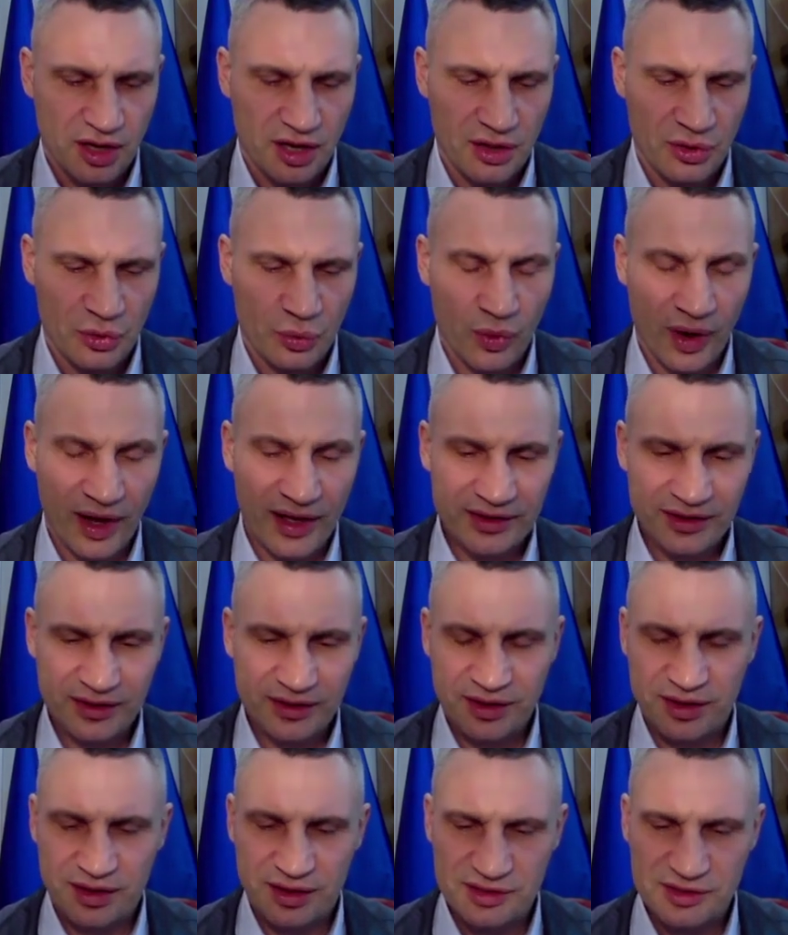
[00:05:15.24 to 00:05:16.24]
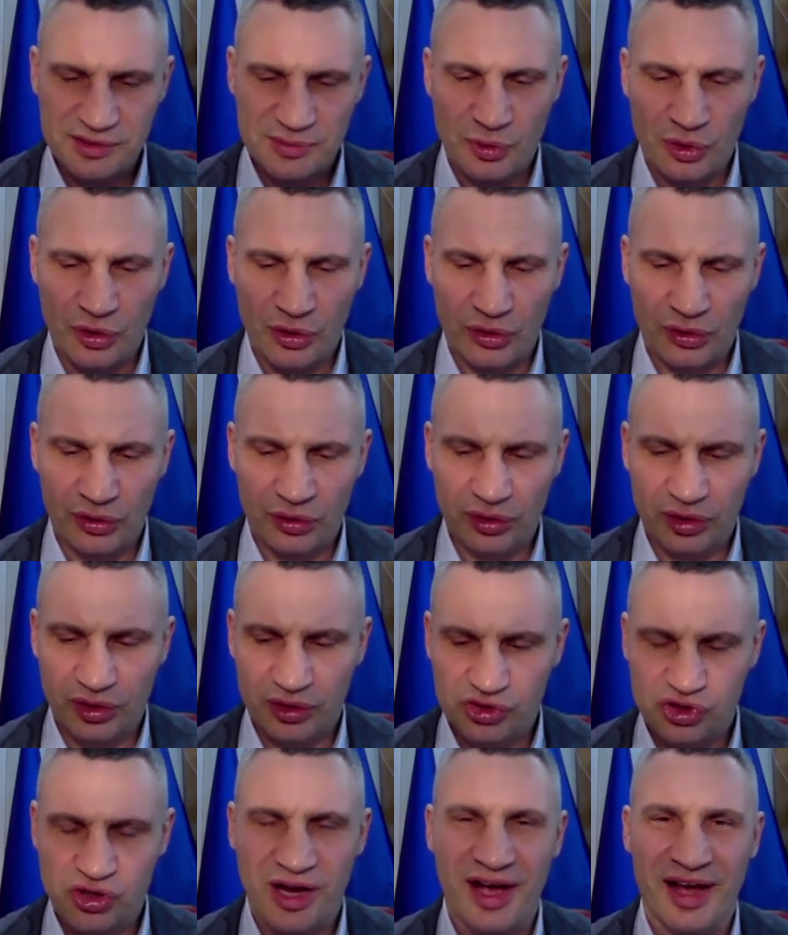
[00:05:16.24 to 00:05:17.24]
One small
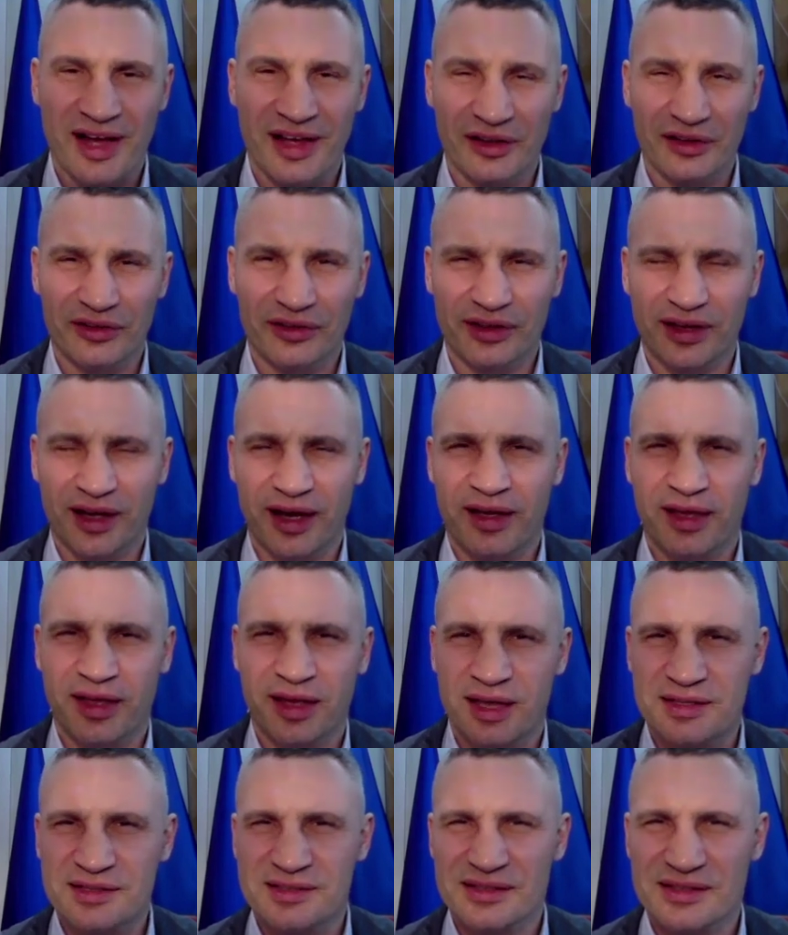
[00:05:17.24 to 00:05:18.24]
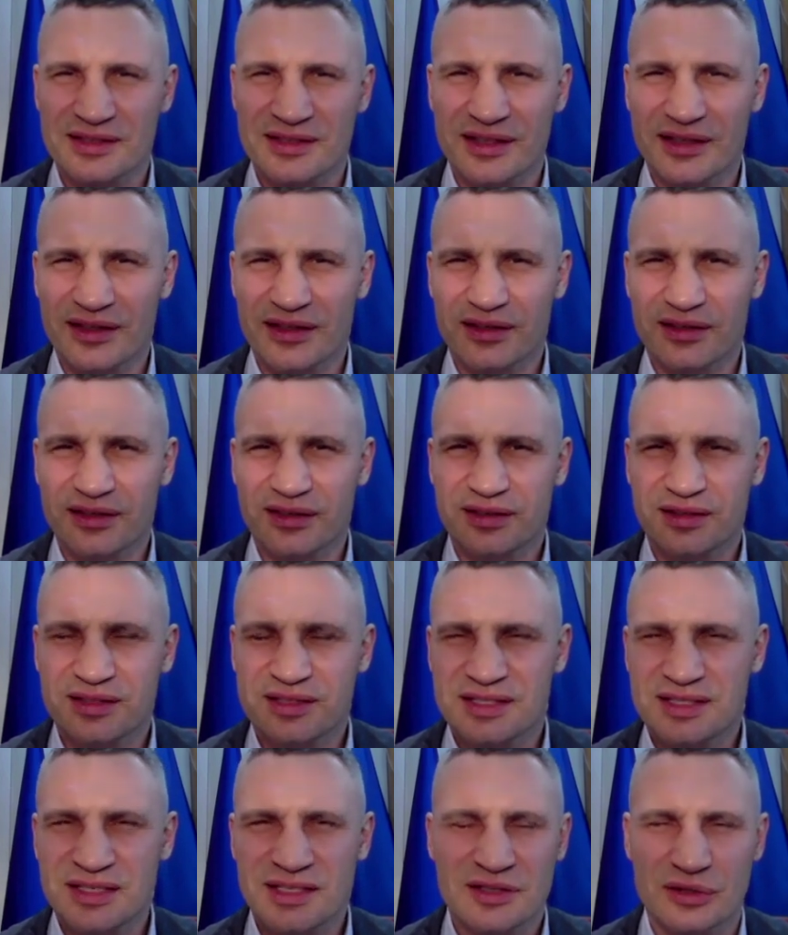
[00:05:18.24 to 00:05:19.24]
child, I guess
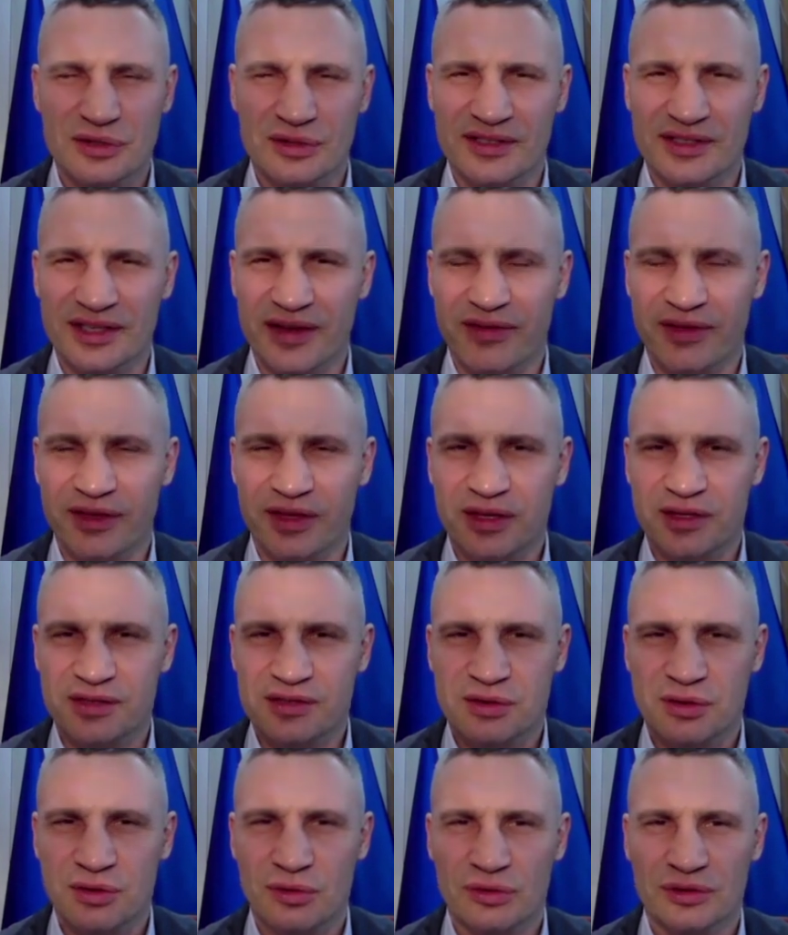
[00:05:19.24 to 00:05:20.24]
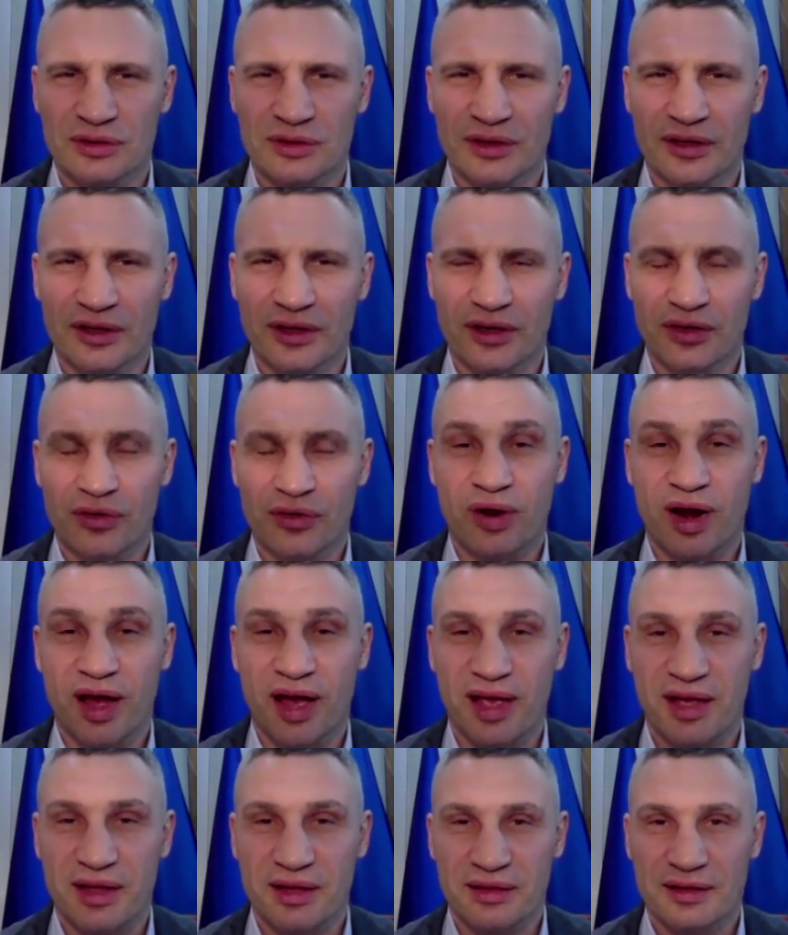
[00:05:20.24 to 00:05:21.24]
6 or 7 years old,
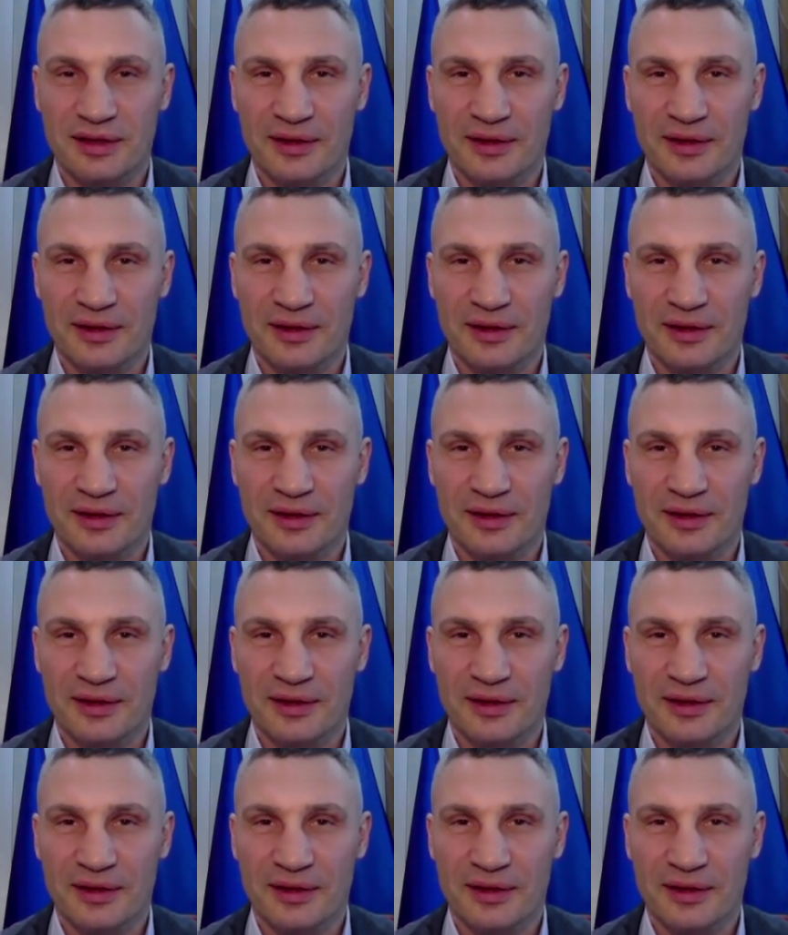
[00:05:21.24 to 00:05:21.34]
crying.